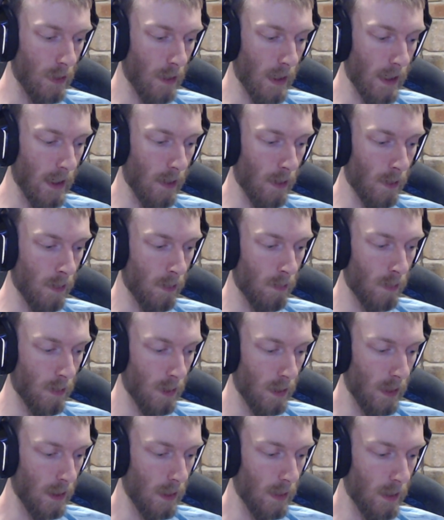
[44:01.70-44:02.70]
I can
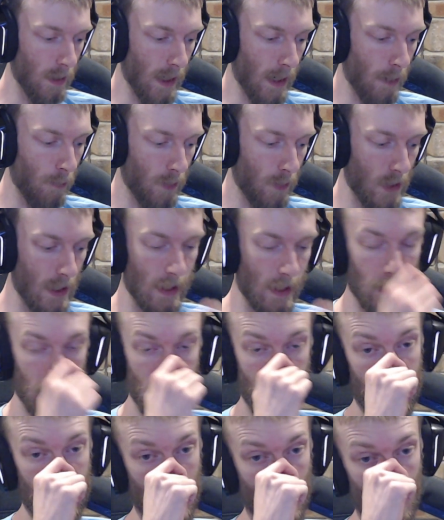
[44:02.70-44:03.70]
guarantee the KO